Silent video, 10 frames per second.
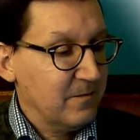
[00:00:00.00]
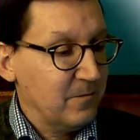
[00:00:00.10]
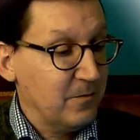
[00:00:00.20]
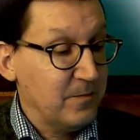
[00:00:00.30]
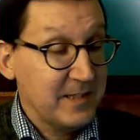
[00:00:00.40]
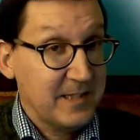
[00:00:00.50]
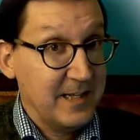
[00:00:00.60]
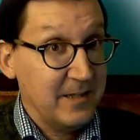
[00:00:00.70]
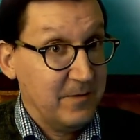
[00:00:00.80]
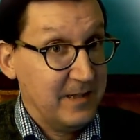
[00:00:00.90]
well,
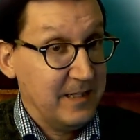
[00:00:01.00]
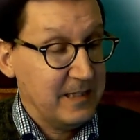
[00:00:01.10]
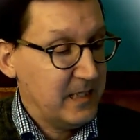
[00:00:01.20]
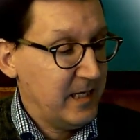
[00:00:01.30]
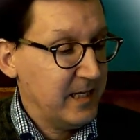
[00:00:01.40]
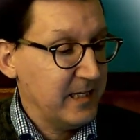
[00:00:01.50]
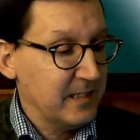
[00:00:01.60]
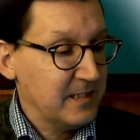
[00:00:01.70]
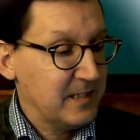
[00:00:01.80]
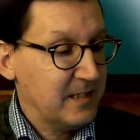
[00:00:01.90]
what that's saying
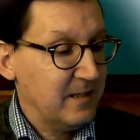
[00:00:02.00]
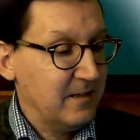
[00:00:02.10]
is